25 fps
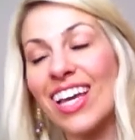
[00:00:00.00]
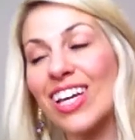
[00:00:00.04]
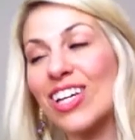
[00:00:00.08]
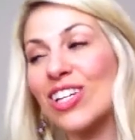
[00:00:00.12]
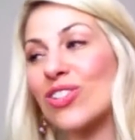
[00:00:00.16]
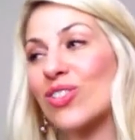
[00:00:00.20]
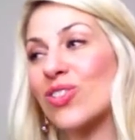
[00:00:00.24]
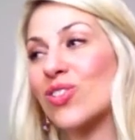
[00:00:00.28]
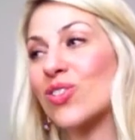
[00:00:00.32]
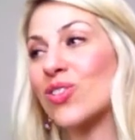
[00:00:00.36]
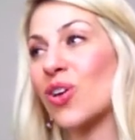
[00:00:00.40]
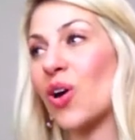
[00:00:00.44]

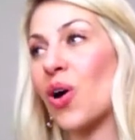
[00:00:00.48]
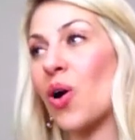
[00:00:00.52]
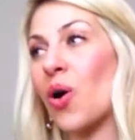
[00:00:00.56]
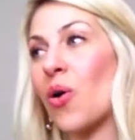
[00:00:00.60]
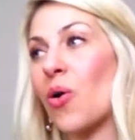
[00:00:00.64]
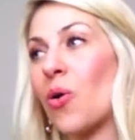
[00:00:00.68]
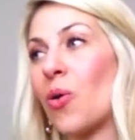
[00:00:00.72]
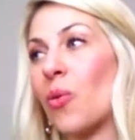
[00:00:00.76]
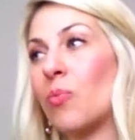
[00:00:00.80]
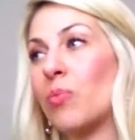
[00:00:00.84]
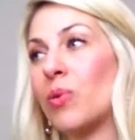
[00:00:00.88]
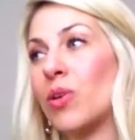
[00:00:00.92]

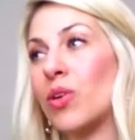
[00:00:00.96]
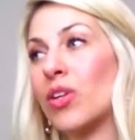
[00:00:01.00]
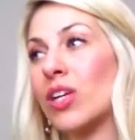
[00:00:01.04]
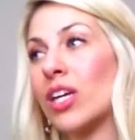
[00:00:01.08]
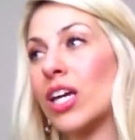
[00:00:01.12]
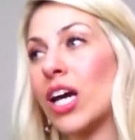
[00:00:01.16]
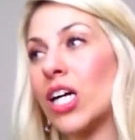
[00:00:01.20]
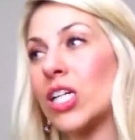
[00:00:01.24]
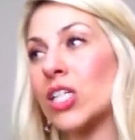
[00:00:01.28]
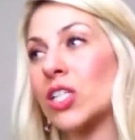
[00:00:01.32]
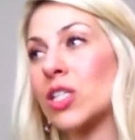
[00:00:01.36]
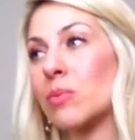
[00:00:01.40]
So, beauty
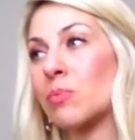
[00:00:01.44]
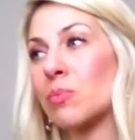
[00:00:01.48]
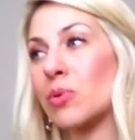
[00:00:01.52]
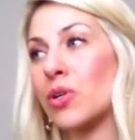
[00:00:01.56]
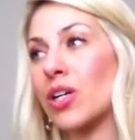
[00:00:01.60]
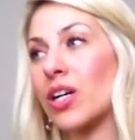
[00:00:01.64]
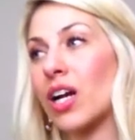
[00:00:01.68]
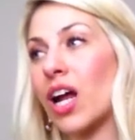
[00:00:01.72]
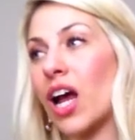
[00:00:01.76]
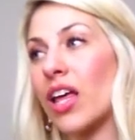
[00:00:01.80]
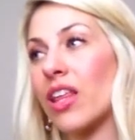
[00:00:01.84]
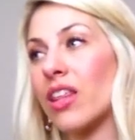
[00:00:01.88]

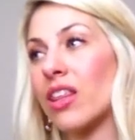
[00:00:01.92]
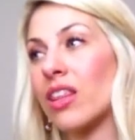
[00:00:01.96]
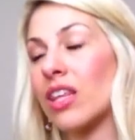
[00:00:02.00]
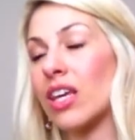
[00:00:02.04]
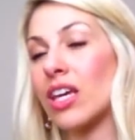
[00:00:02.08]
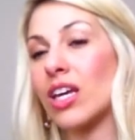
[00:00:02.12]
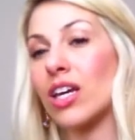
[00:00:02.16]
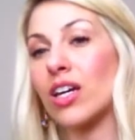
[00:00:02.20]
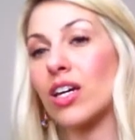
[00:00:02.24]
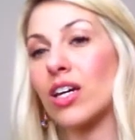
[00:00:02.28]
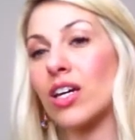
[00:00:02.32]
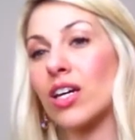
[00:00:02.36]
expert, I
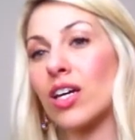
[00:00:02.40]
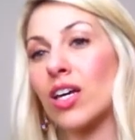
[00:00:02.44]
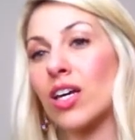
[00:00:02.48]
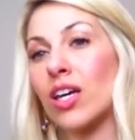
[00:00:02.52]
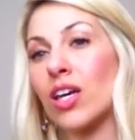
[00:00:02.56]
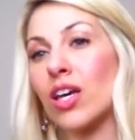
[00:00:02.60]
think